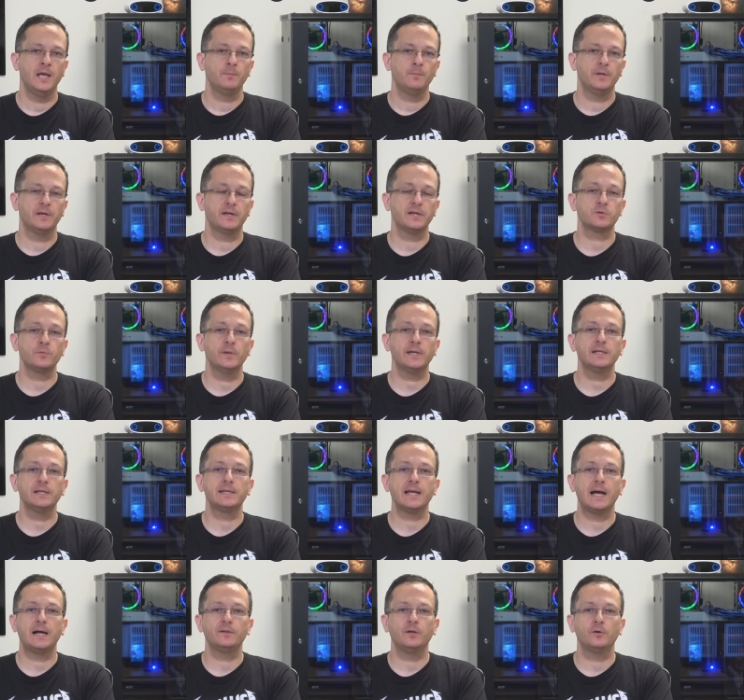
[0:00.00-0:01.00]
because we can
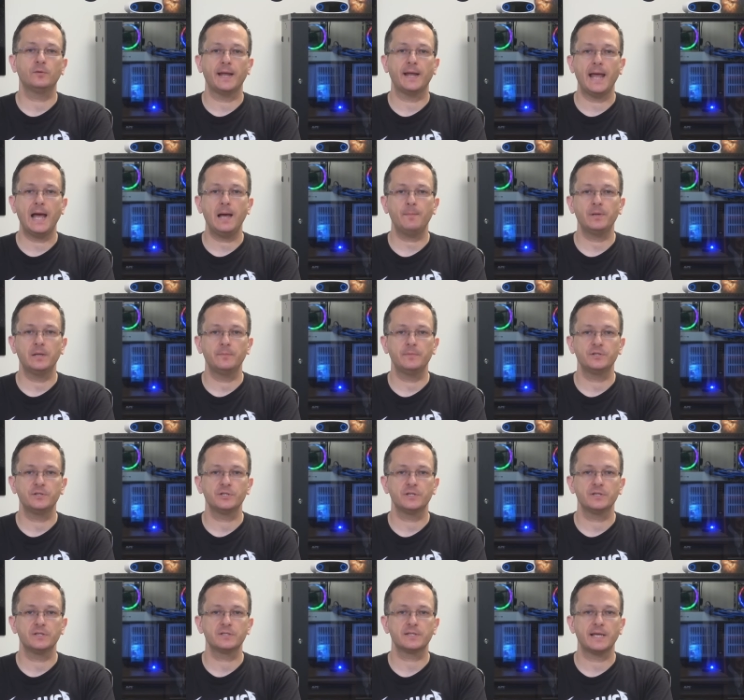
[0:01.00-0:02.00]
download
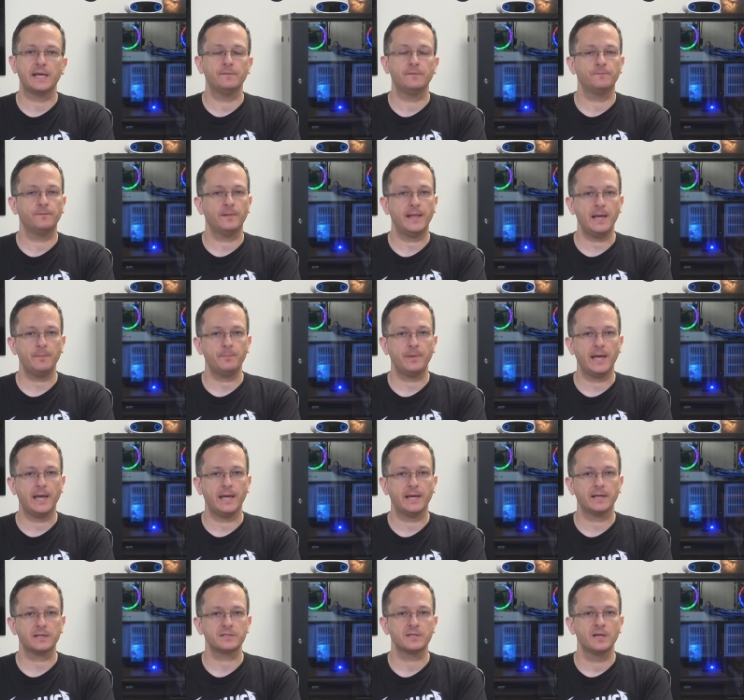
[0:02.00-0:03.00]
AppImages and
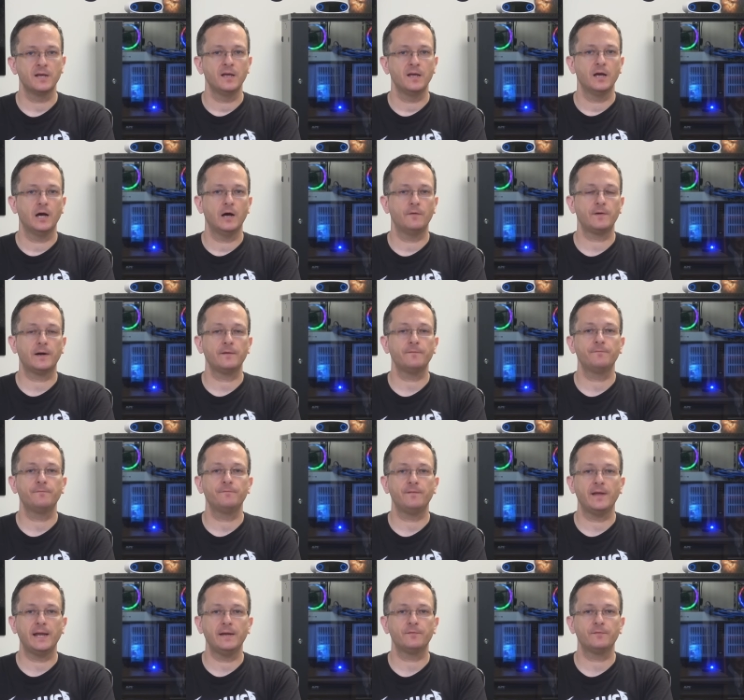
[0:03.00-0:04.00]
Flatpaks of our
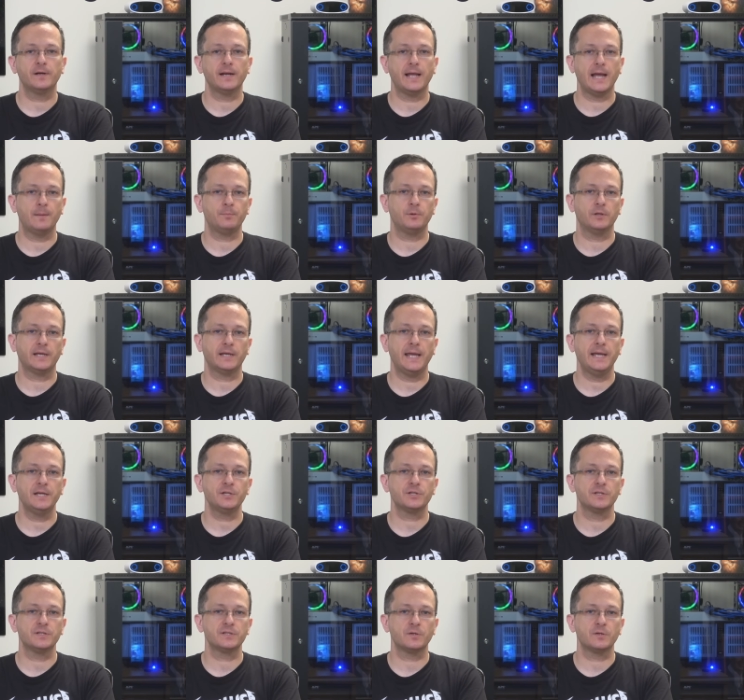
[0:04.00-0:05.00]
favorite
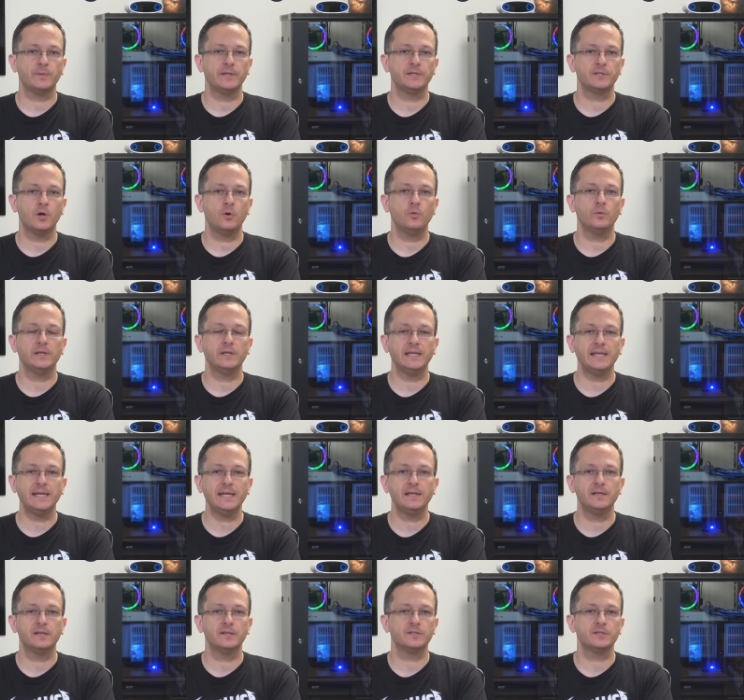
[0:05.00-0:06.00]
applications and we don't
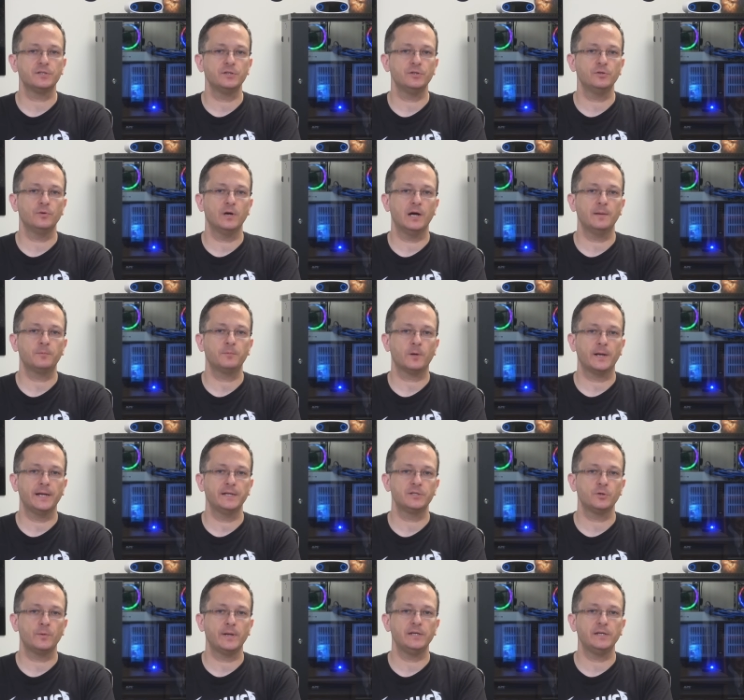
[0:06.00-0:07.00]
need to upgrade
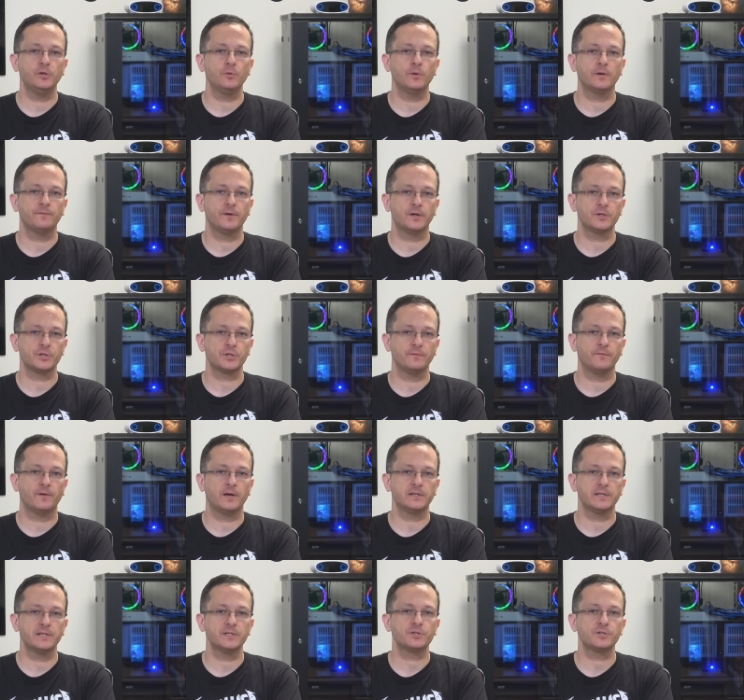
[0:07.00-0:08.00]
to a newer version of
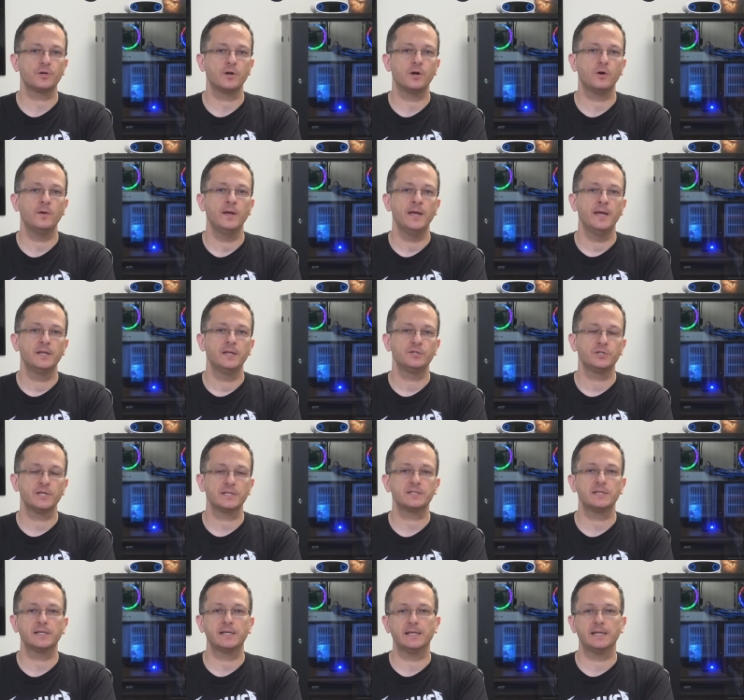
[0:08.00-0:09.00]
our distro
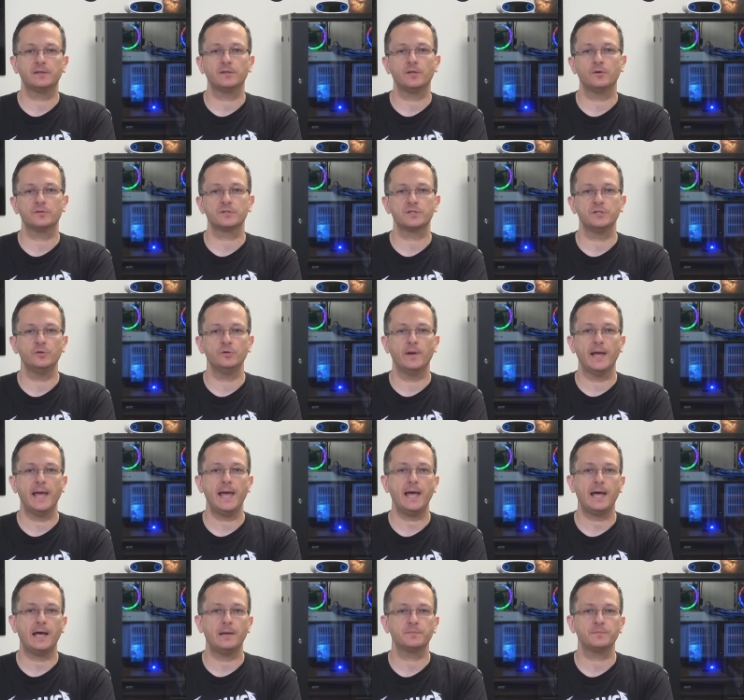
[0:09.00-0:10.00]
just to get those new
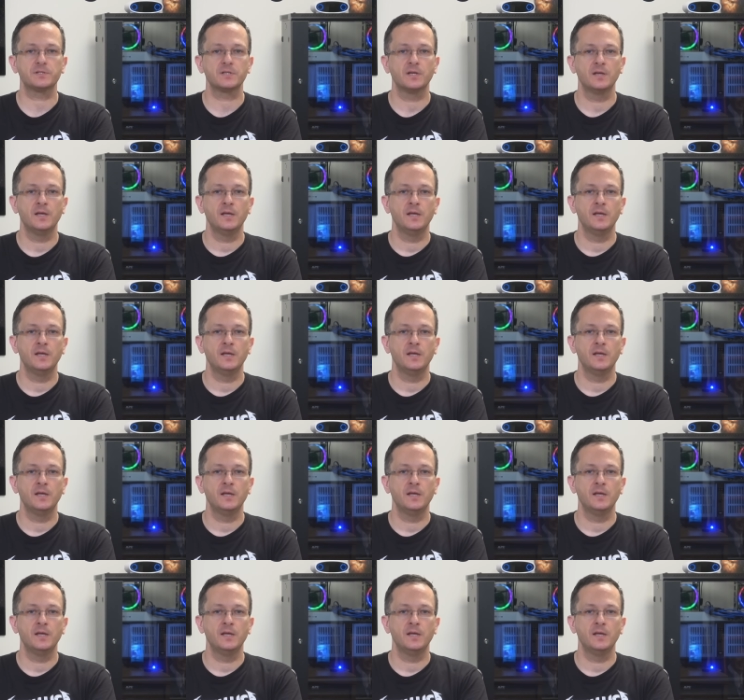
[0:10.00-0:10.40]
apps.